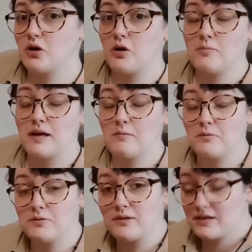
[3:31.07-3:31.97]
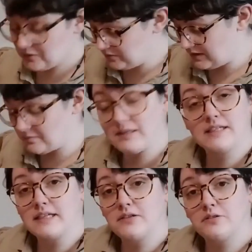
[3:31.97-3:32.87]
and I won't do that too long because I know
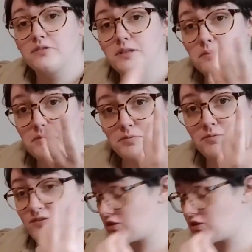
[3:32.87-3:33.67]
there's some people with visual